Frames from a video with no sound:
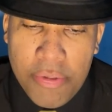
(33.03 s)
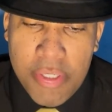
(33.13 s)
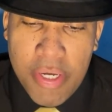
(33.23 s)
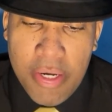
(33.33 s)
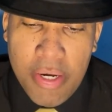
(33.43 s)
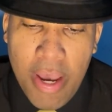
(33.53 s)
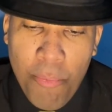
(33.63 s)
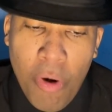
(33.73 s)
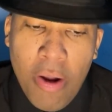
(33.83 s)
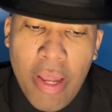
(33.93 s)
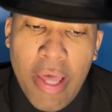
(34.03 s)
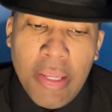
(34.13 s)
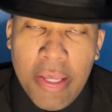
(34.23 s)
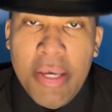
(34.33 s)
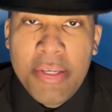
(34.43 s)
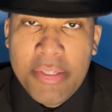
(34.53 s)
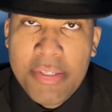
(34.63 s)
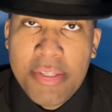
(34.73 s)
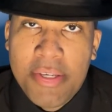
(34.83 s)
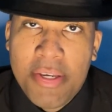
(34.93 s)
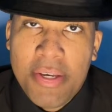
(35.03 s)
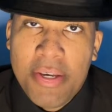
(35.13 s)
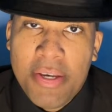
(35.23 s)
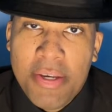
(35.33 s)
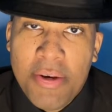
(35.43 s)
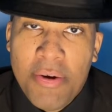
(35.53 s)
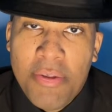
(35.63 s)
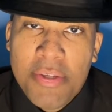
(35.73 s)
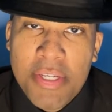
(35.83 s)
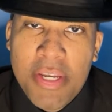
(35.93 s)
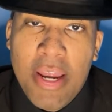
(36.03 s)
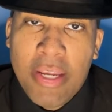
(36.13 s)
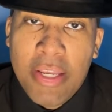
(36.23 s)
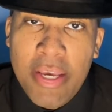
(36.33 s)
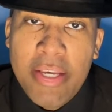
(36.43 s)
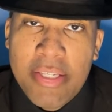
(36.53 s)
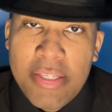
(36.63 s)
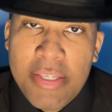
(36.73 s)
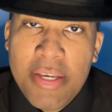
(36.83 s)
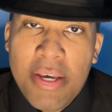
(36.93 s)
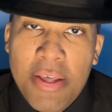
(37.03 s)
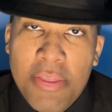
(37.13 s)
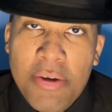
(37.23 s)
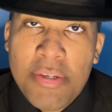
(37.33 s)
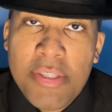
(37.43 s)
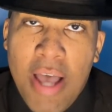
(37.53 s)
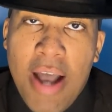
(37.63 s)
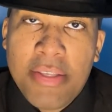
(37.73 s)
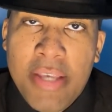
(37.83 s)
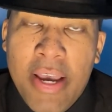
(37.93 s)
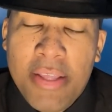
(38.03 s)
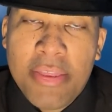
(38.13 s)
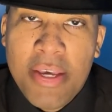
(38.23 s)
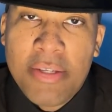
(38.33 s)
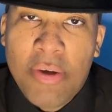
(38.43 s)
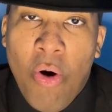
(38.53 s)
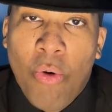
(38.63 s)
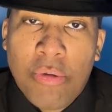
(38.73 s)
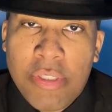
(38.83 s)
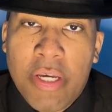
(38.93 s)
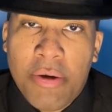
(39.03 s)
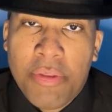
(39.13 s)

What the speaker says: are saying, well, at least, they're saying at least they're not taking things wholesale.